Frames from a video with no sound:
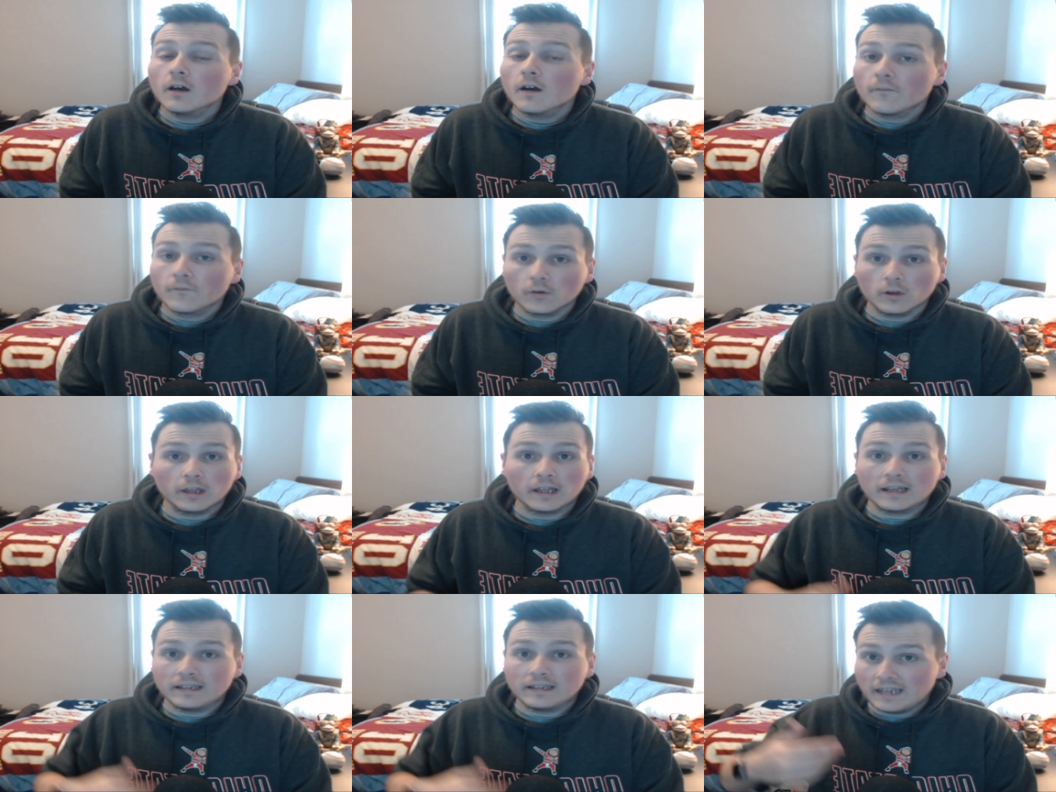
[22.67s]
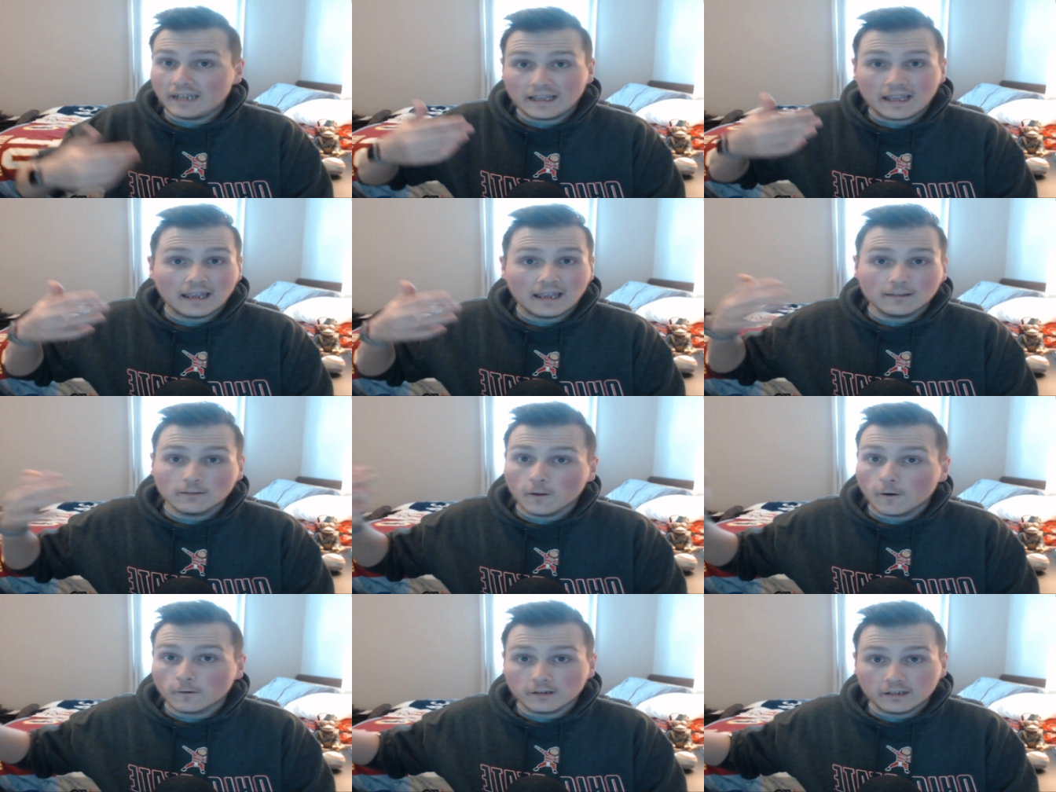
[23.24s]
for like a
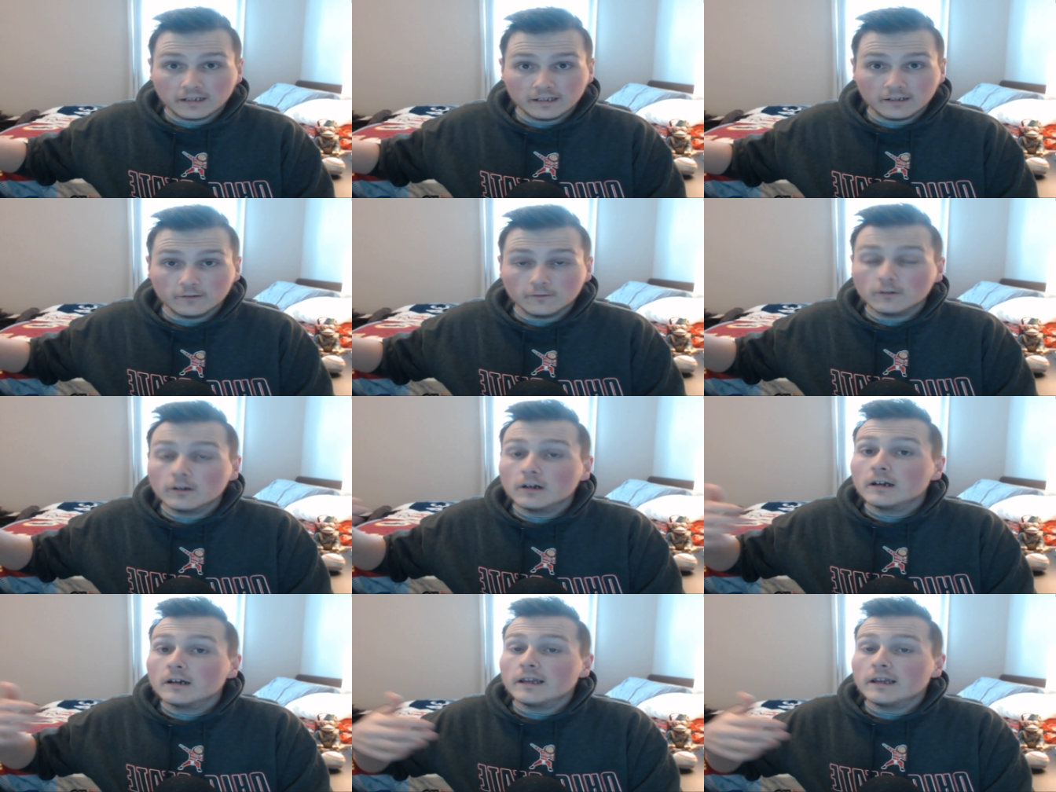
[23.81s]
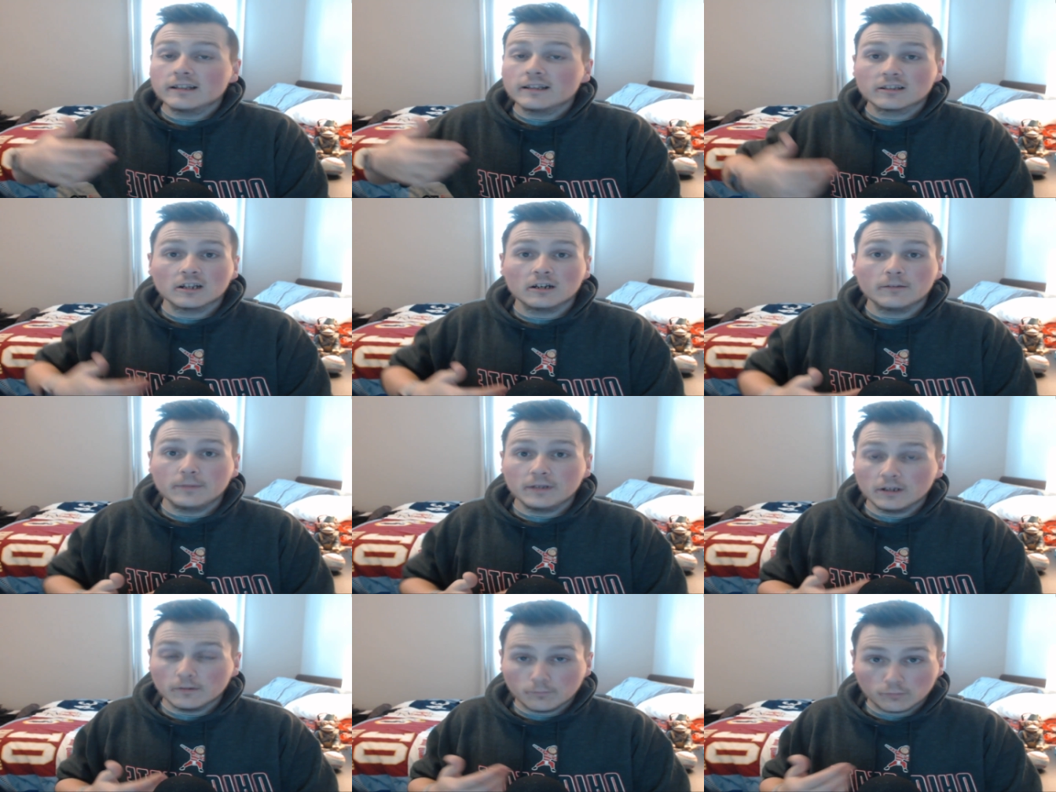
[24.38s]
decade-long deal. It's going to
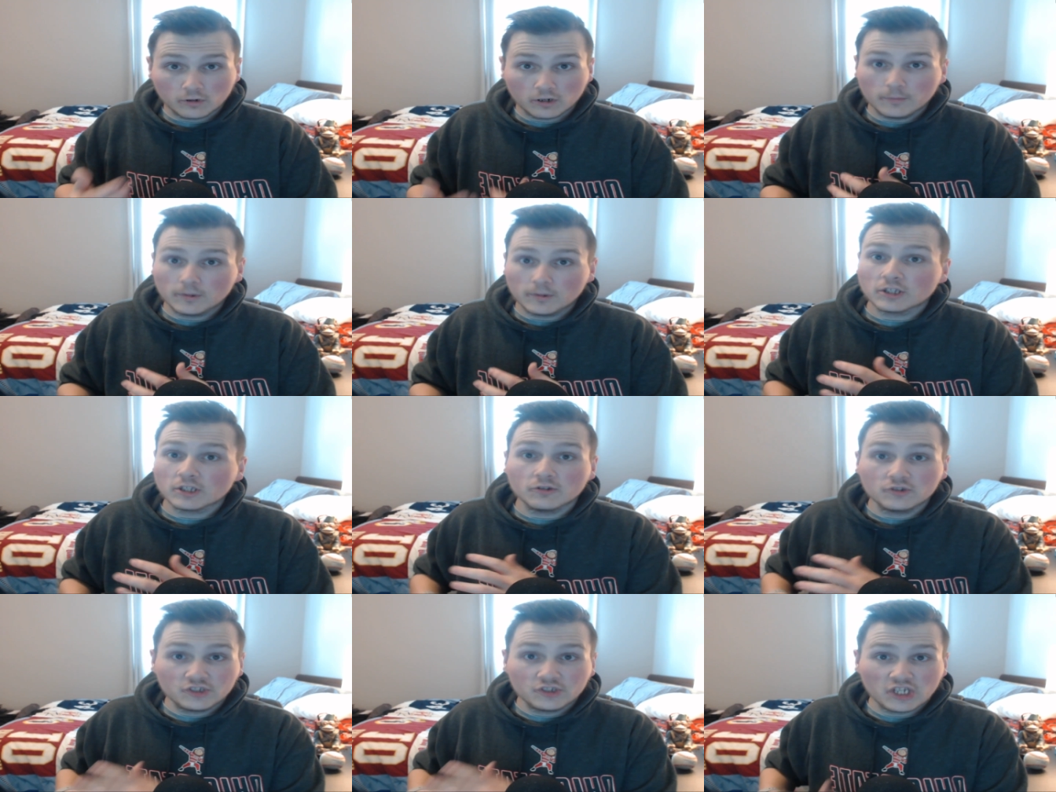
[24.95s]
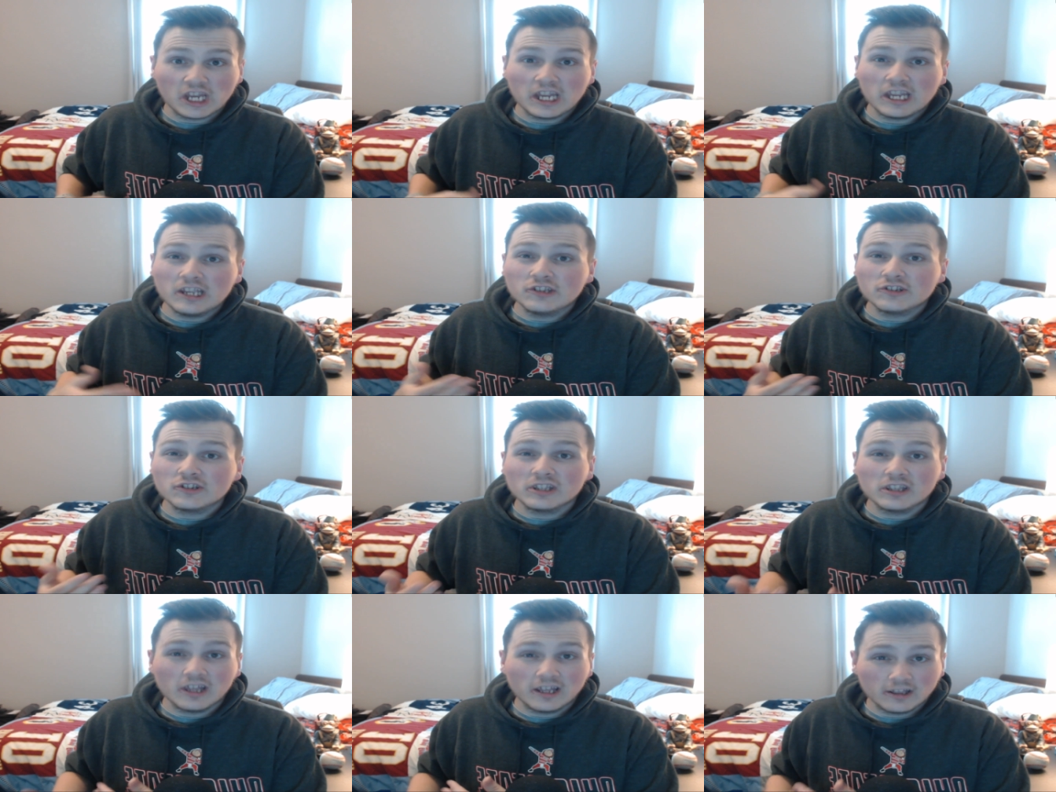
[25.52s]
be a pretty much a
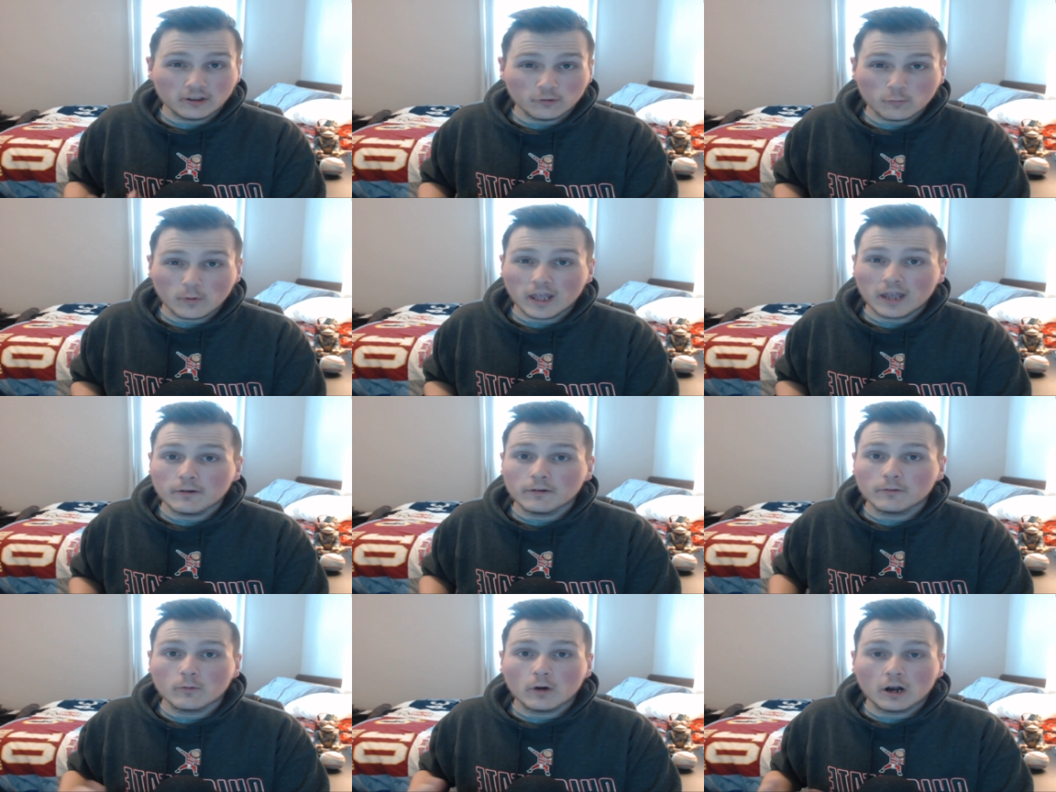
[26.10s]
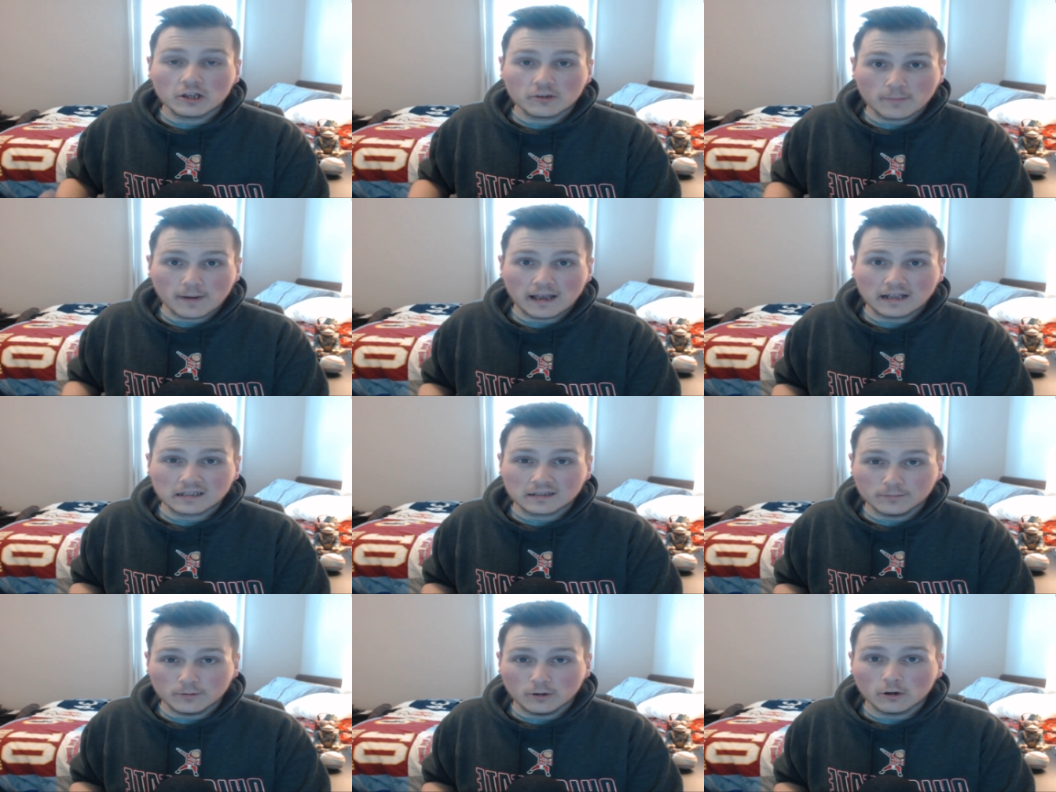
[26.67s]
change in like the way we watch
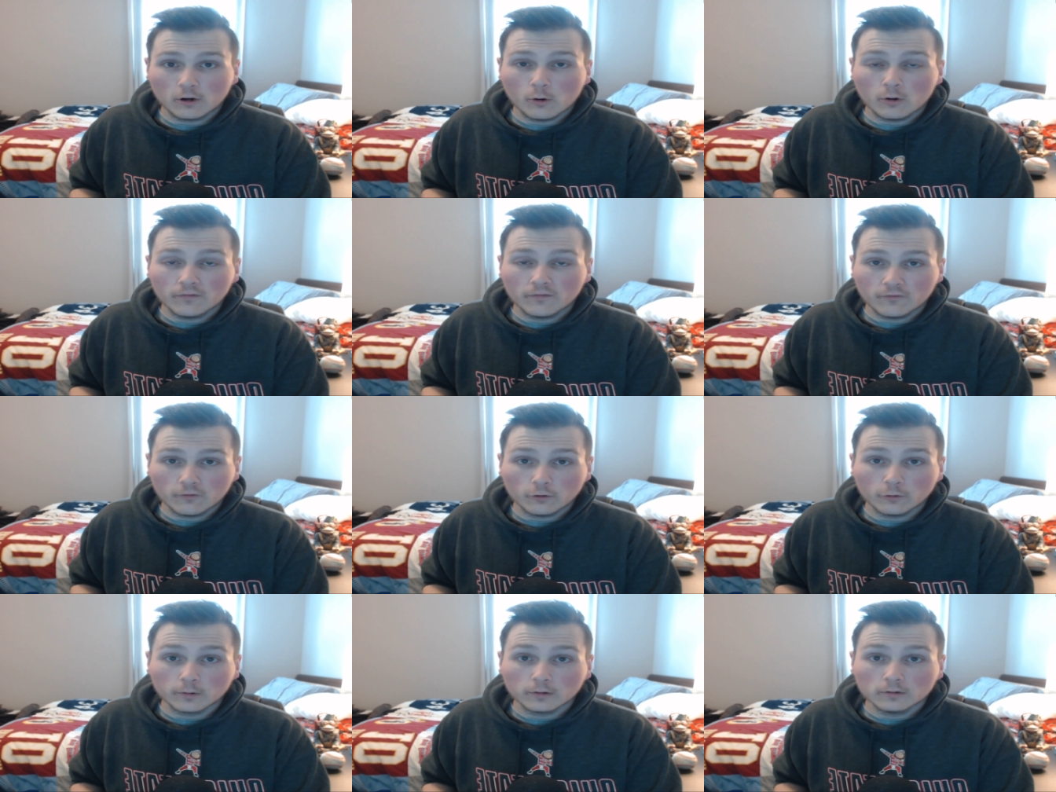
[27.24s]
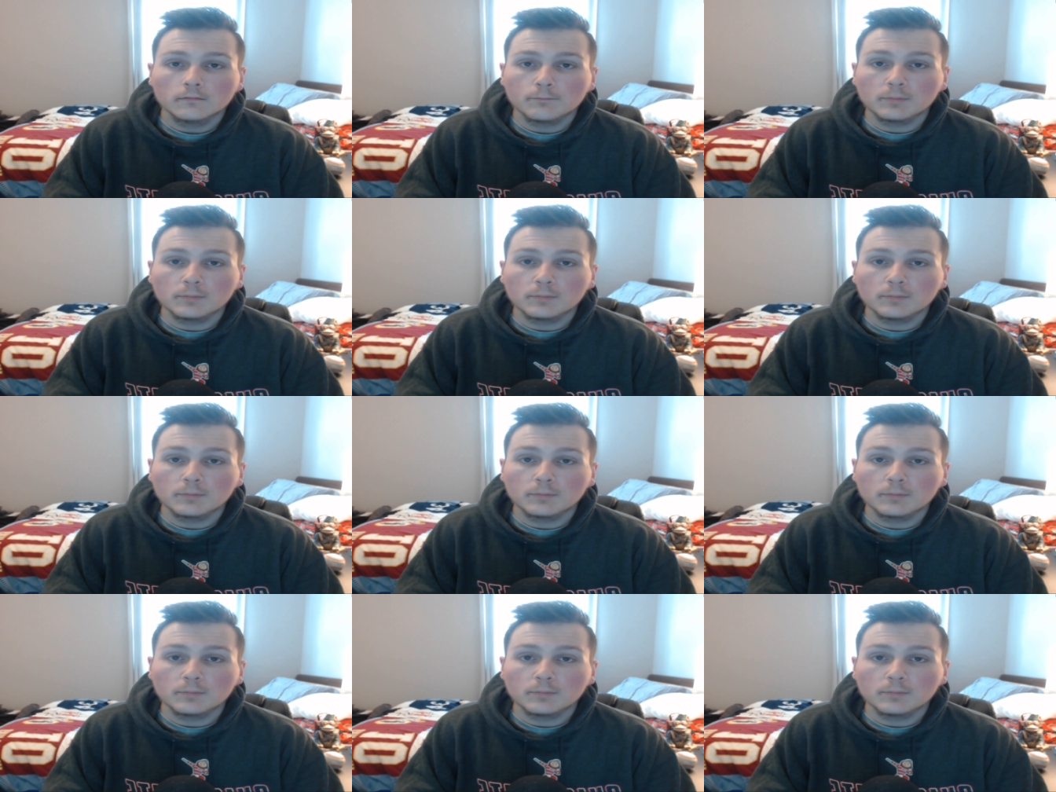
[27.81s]
basketball going forward.